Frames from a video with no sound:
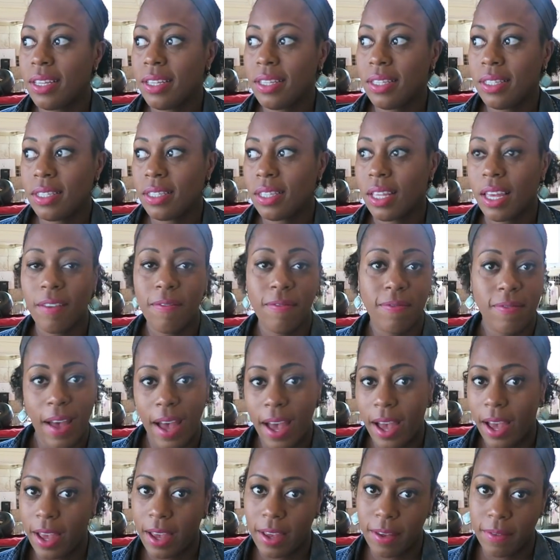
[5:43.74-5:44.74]
he's like
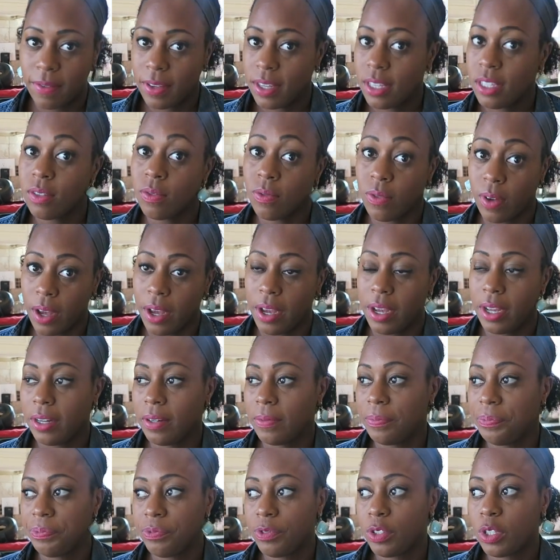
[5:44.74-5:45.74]
five. He's
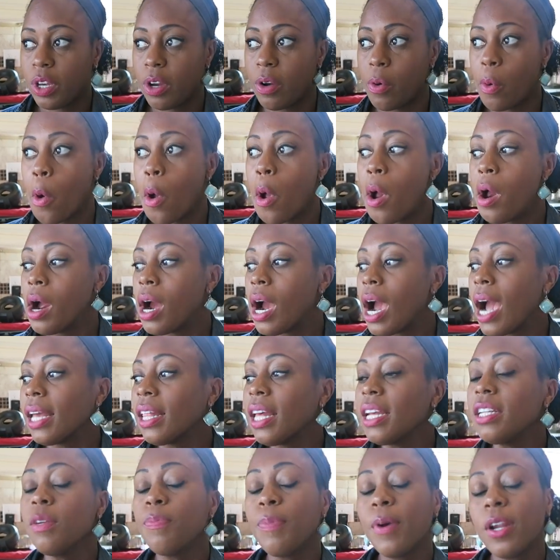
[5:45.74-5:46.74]
fine. Yeah. So, I
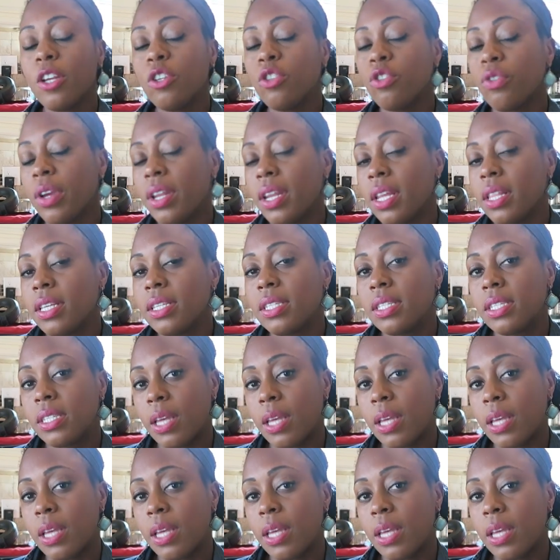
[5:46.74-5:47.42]
like to potty train in the